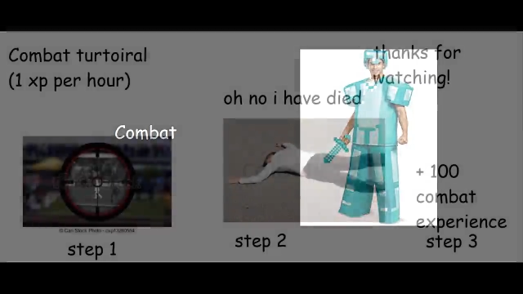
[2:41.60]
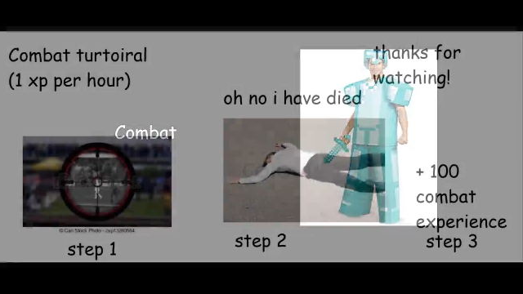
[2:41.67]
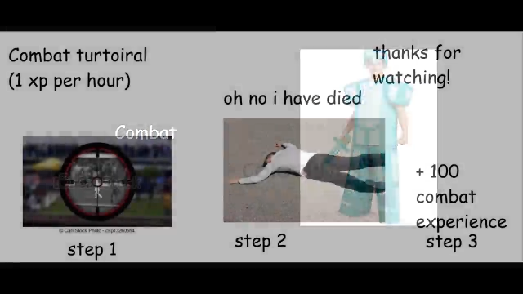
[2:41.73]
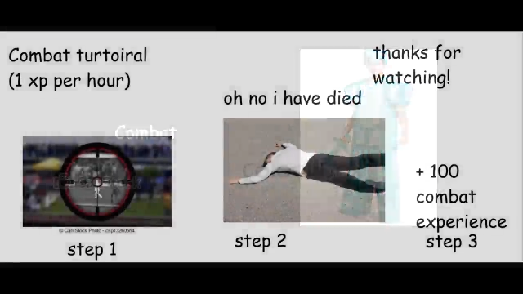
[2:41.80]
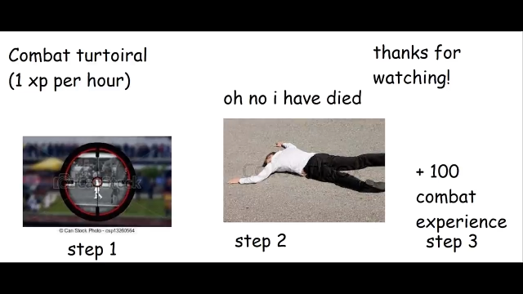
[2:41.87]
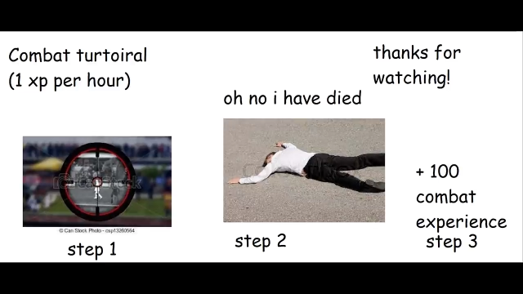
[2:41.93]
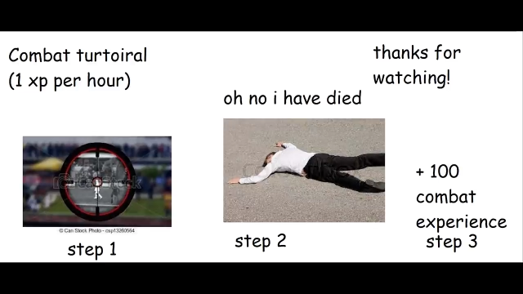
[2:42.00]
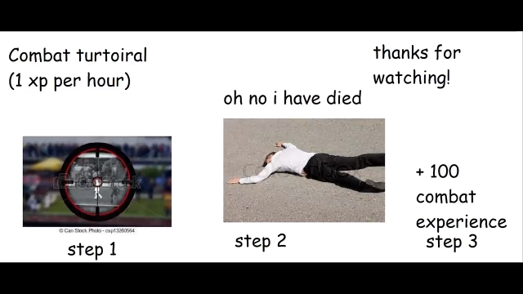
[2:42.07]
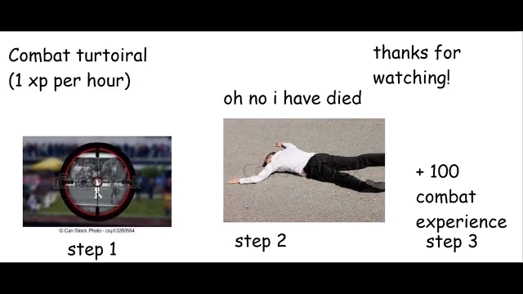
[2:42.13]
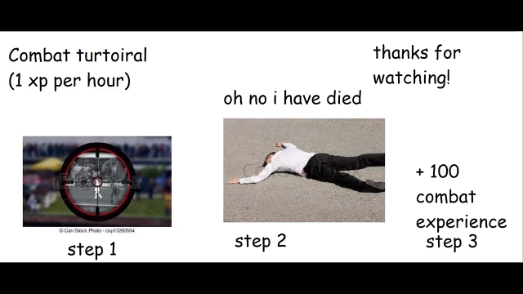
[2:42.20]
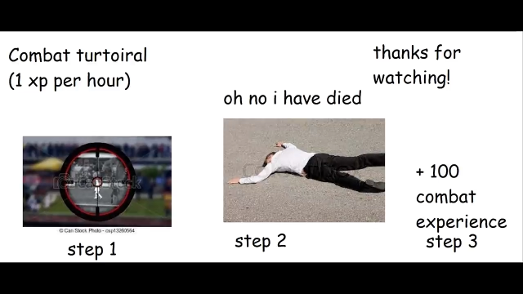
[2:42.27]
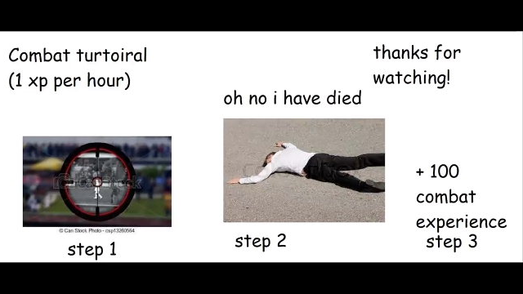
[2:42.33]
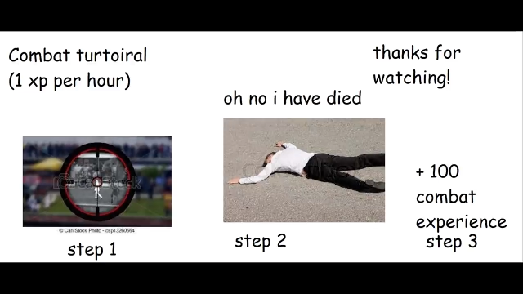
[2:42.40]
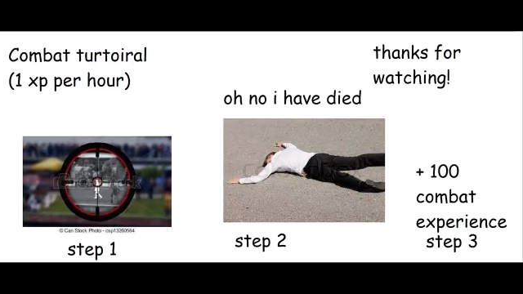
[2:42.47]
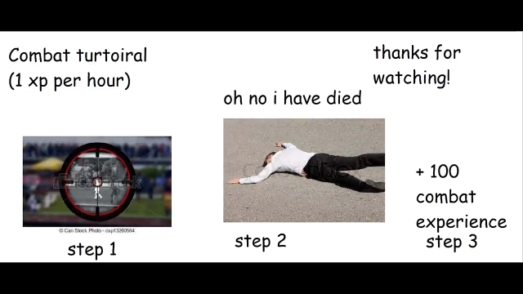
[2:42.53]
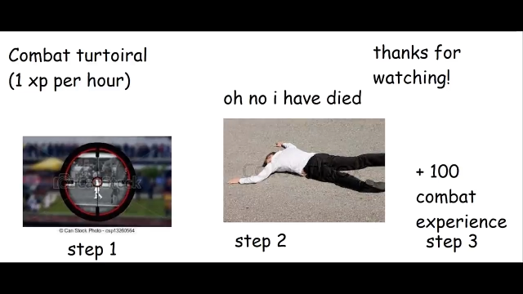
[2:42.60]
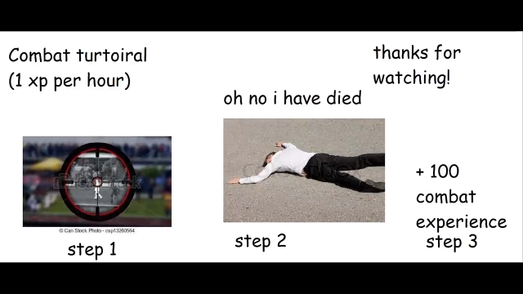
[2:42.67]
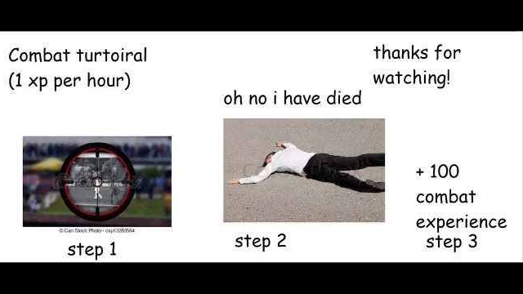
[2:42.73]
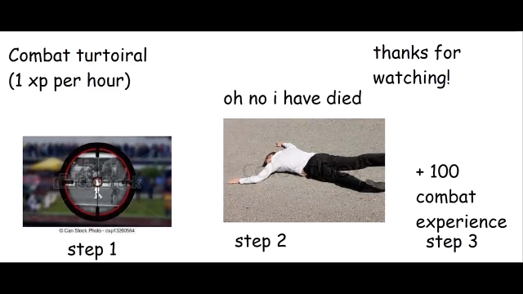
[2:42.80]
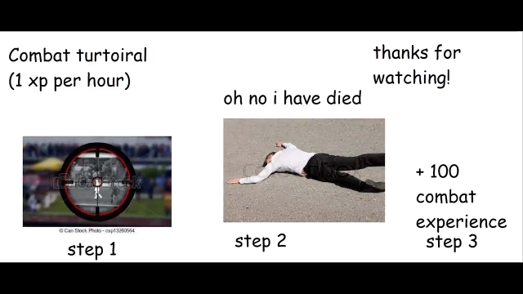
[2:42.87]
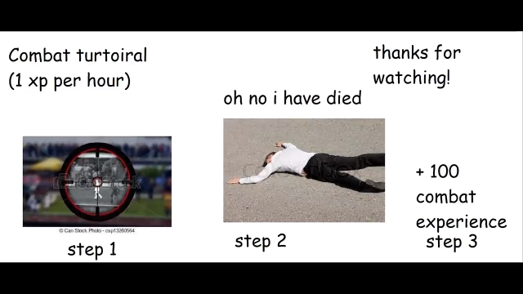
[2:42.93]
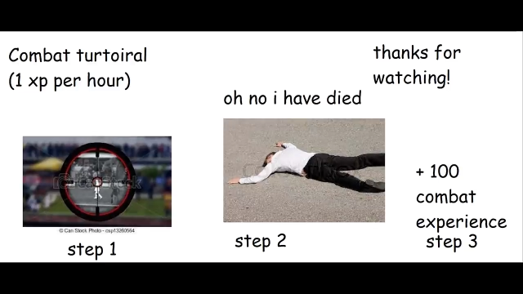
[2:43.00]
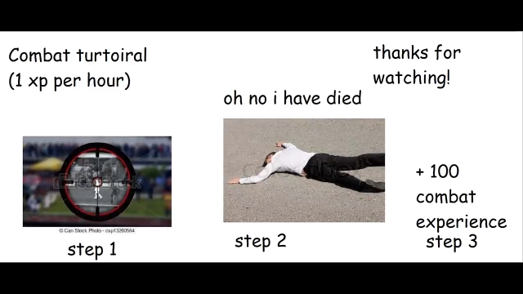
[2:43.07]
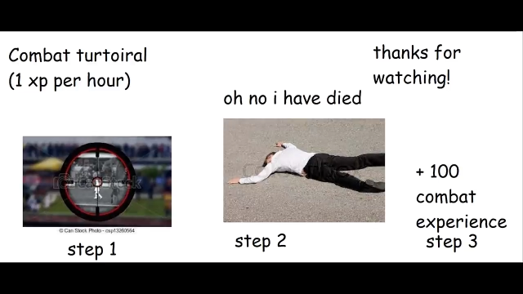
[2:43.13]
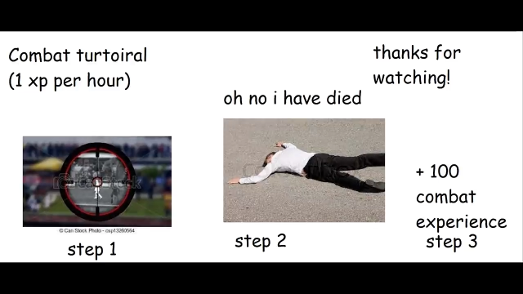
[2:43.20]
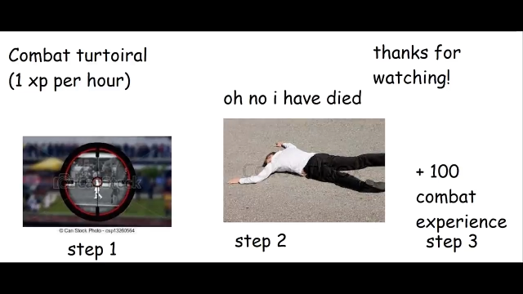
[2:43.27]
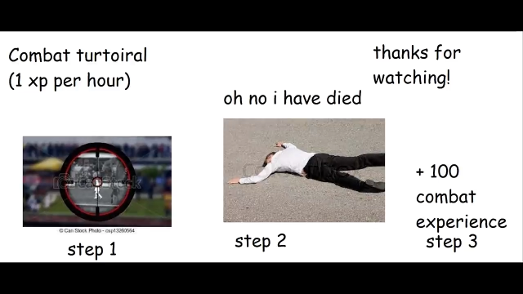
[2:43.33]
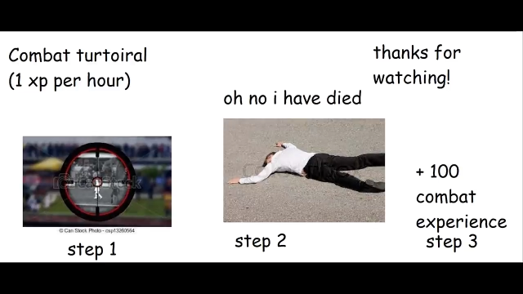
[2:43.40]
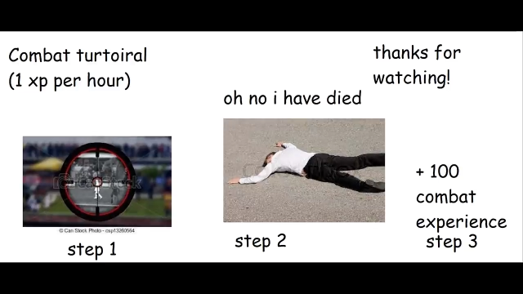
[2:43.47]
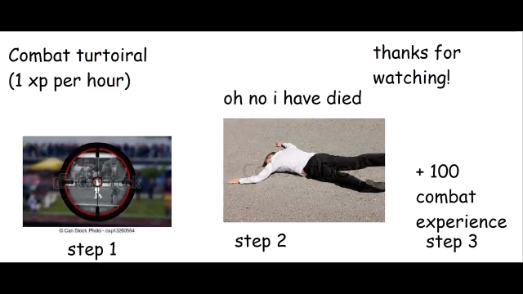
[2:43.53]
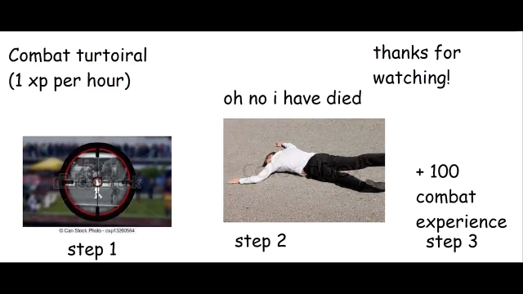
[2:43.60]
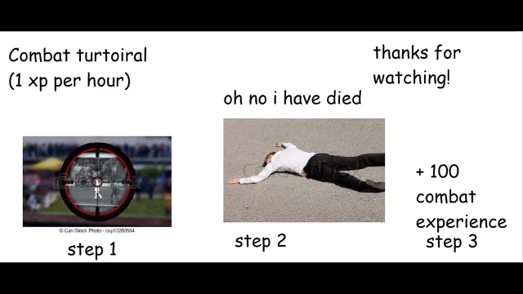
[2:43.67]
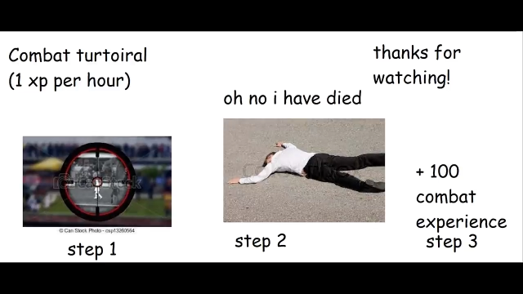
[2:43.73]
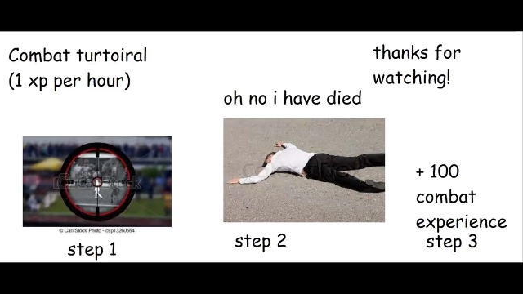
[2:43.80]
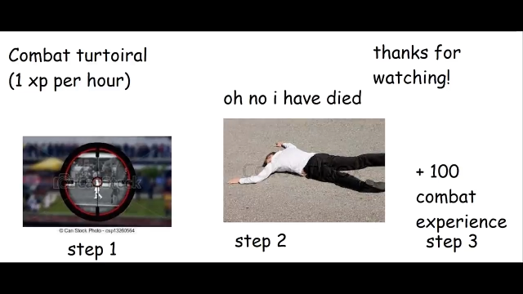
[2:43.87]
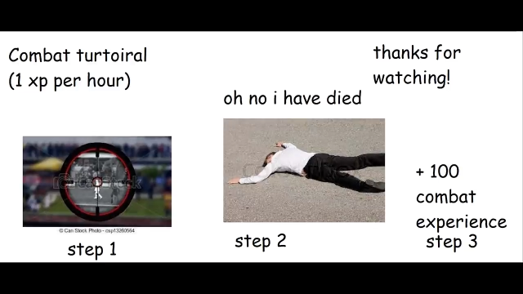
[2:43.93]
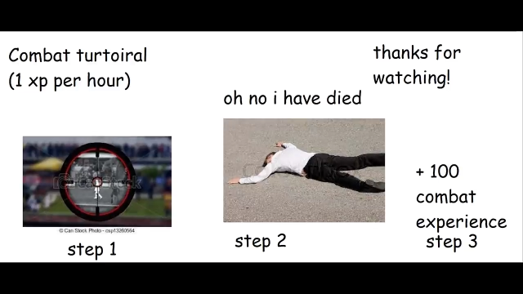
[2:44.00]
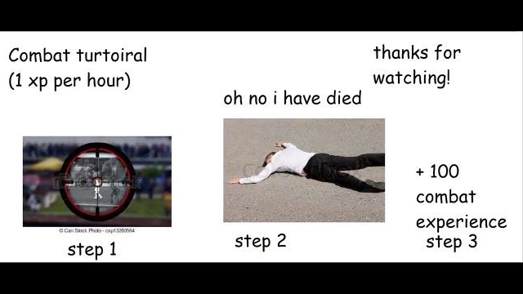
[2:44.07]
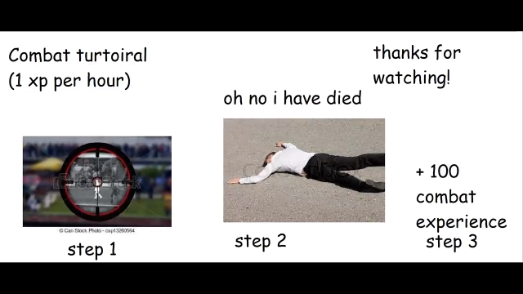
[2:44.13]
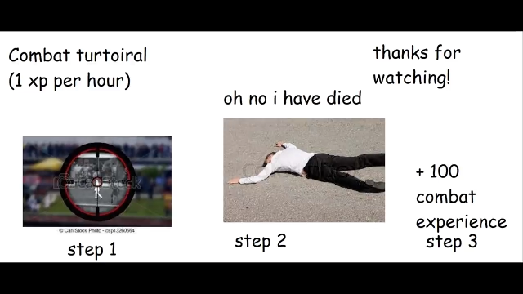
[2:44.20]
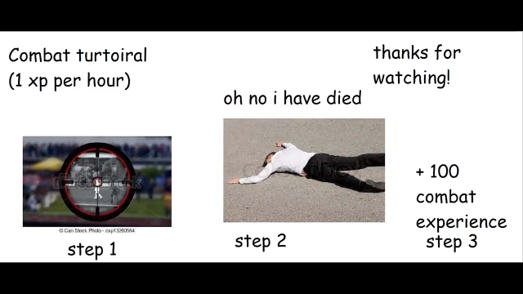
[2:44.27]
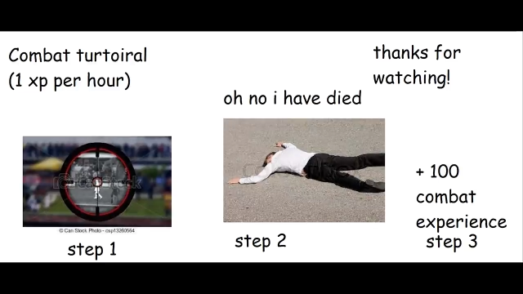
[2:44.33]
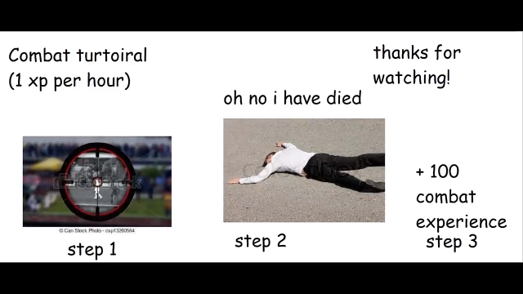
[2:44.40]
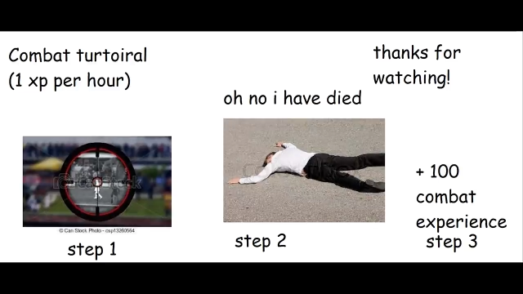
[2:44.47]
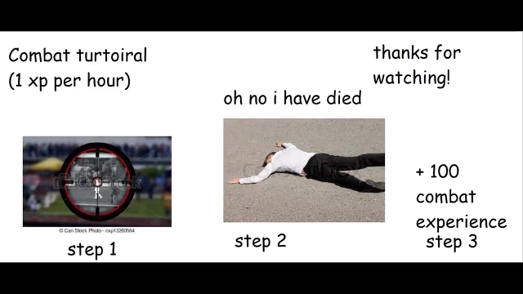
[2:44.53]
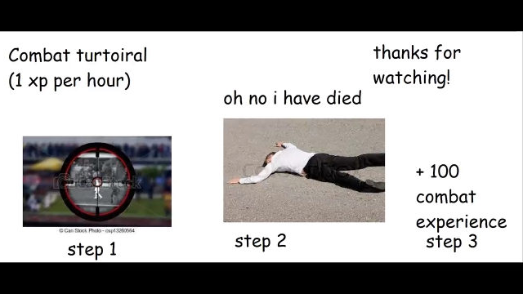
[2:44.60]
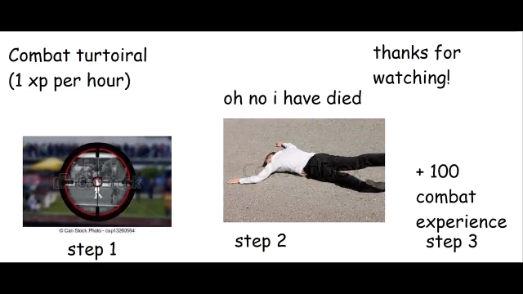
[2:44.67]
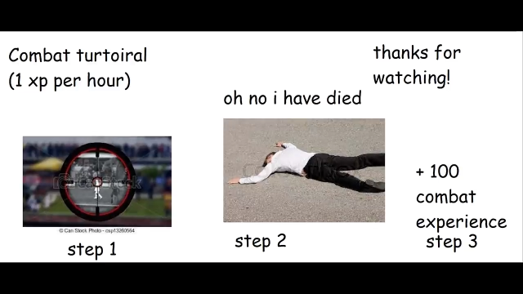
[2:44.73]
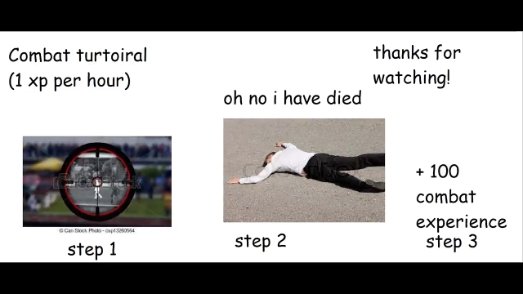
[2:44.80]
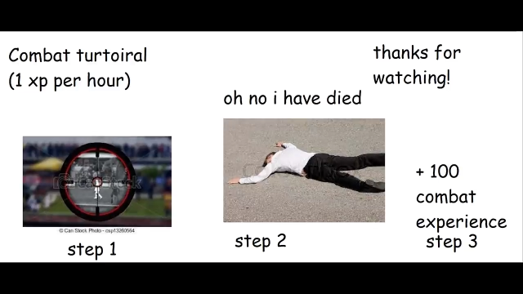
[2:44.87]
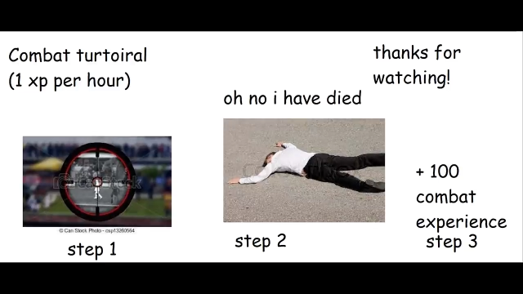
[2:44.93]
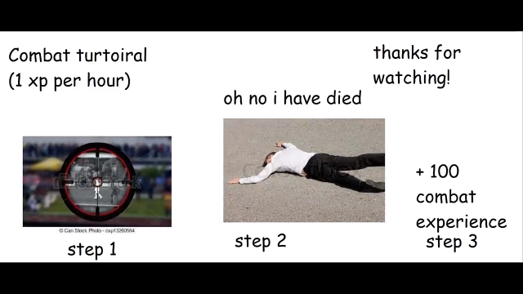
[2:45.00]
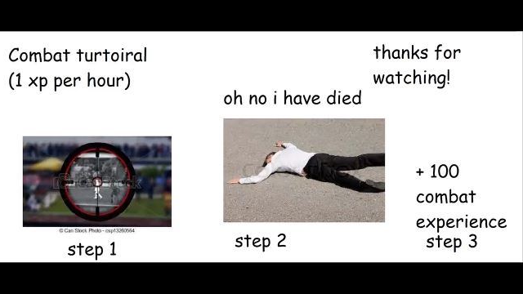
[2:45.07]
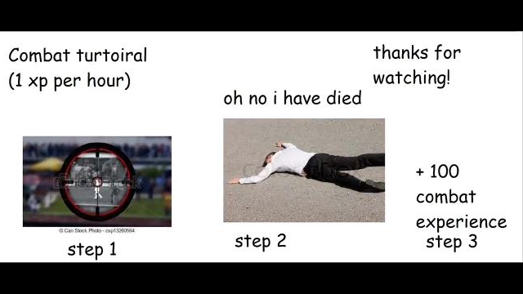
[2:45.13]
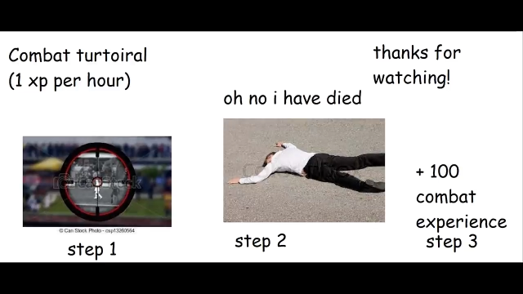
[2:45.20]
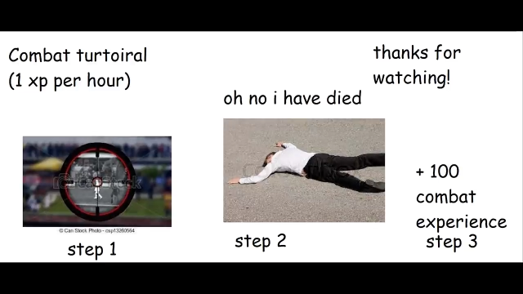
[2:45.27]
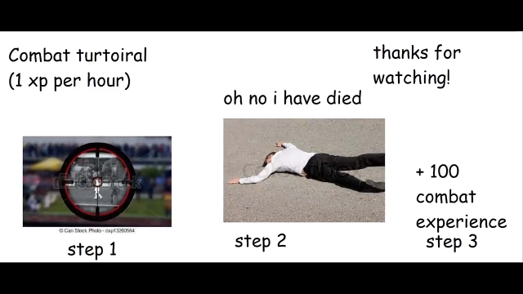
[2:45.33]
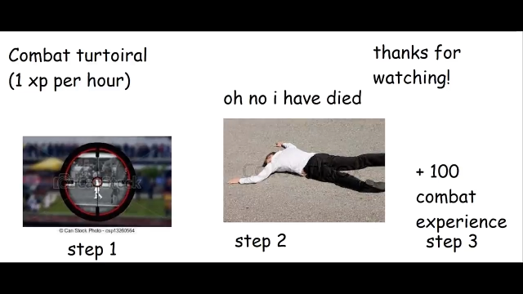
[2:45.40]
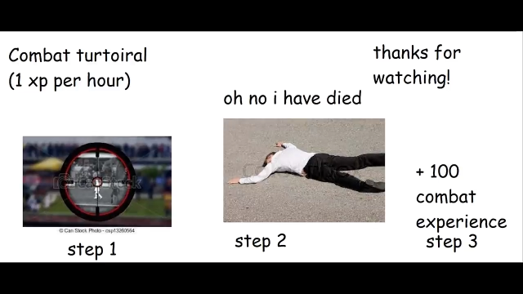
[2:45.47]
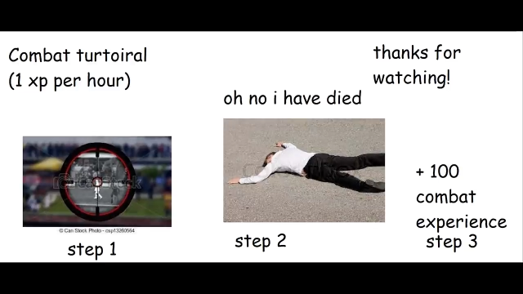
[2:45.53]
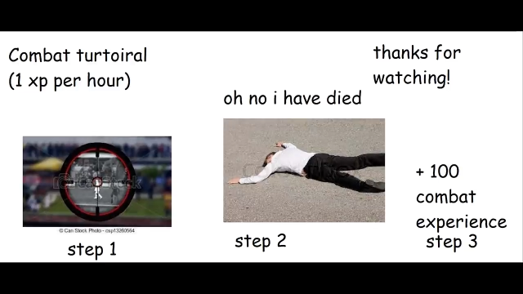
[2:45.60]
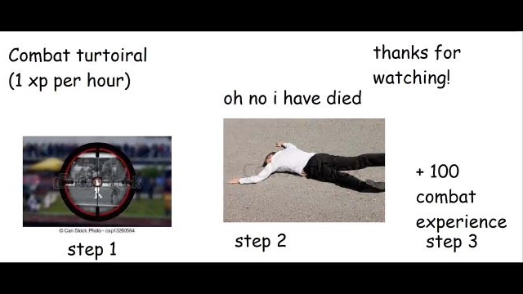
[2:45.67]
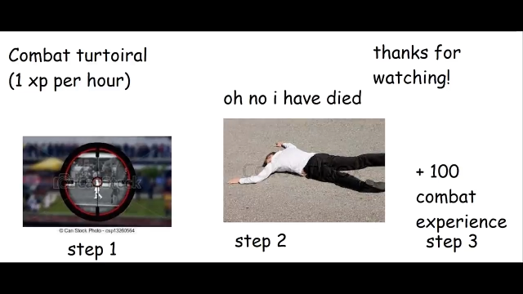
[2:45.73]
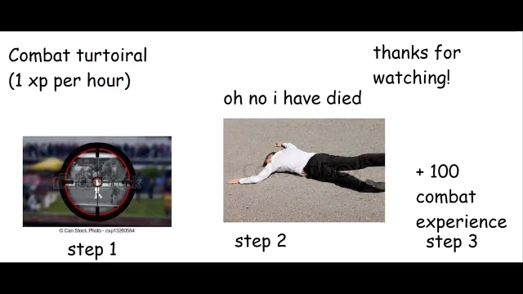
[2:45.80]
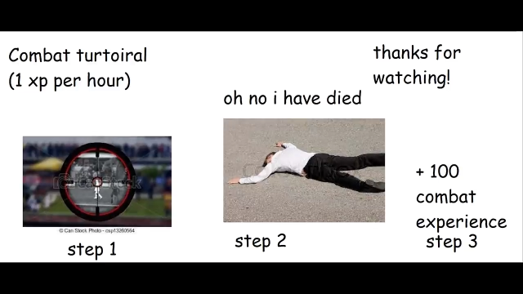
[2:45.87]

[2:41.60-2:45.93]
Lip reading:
[unreadable: no face in view]